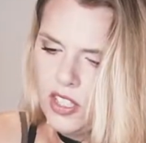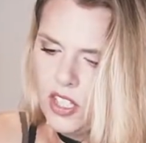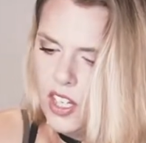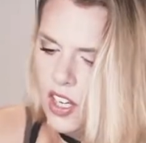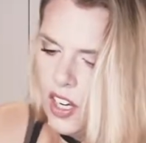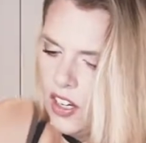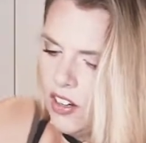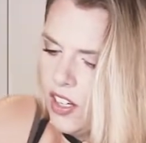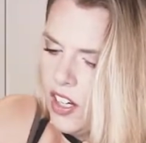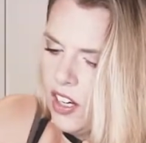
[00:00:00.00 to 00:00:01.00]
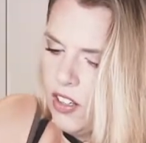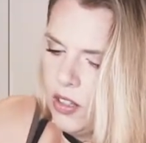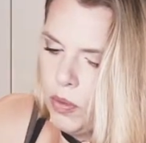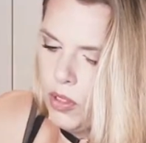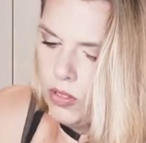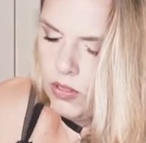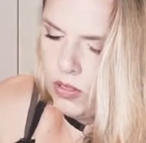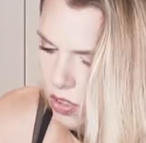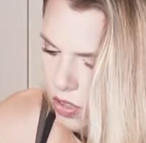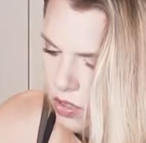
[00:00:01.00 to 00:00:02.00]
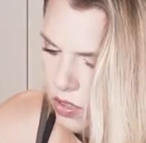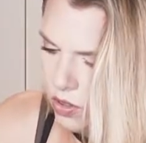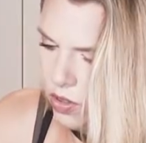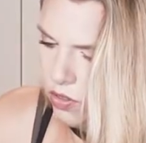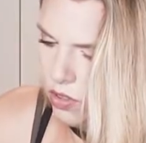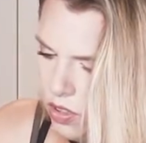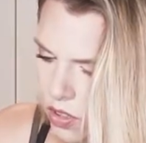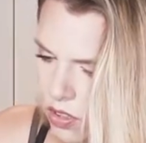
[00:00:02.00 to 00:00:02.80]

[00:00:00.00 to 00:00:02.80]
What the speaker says: sticky? I can't get it out of the bowl. Oh, this is all gone wrong.